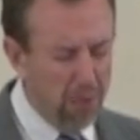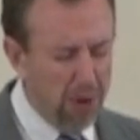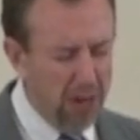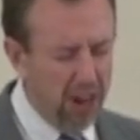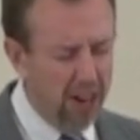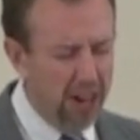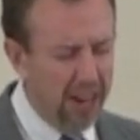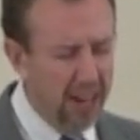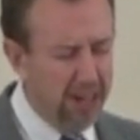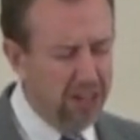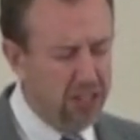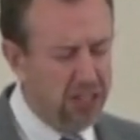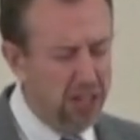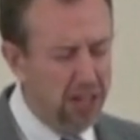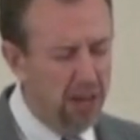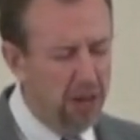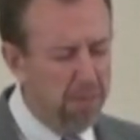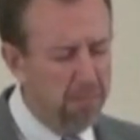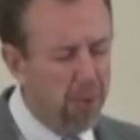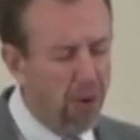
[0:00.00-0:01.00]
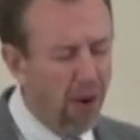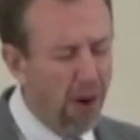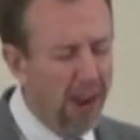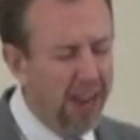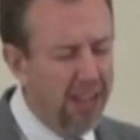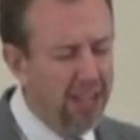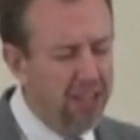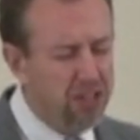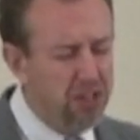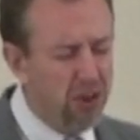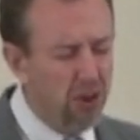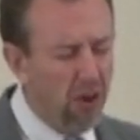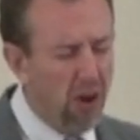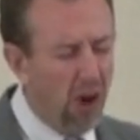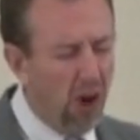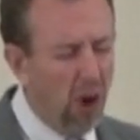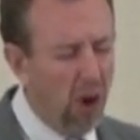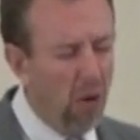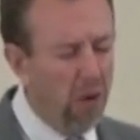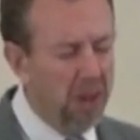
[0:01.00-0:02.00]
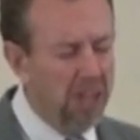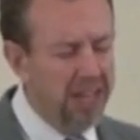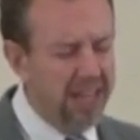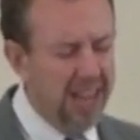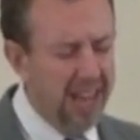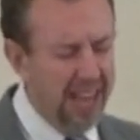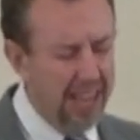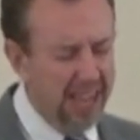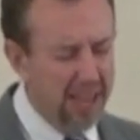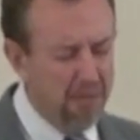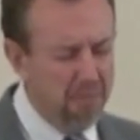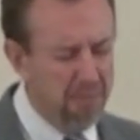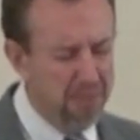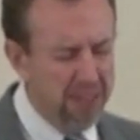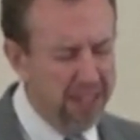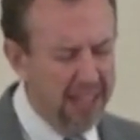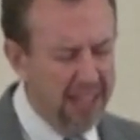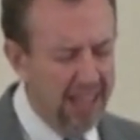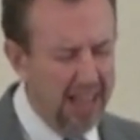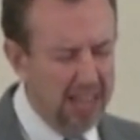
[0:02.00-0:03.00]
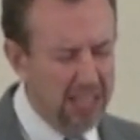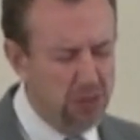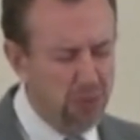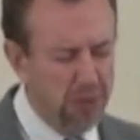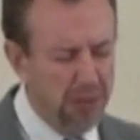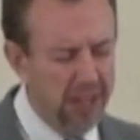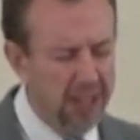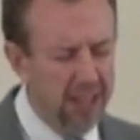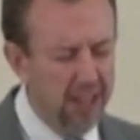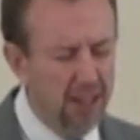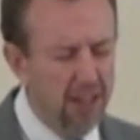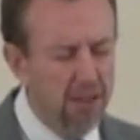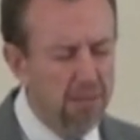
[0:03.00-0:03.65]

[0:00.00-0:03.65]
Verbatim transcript: We are here to praise your holy name as we